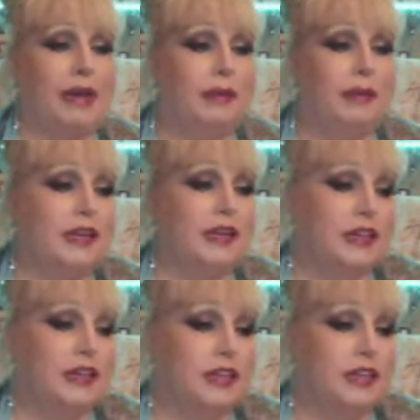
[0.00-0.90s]
you know,
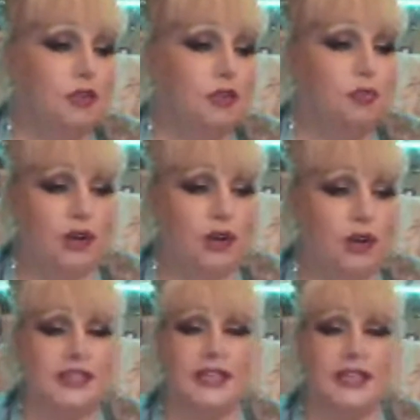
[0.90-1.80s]
what is going to
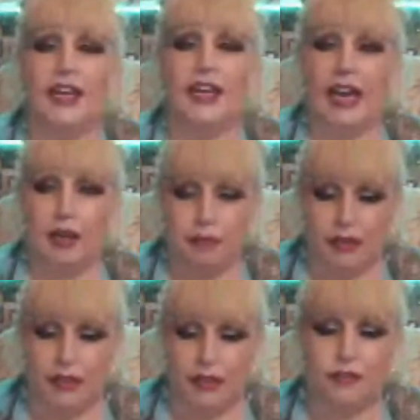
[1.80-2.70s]
happen in the future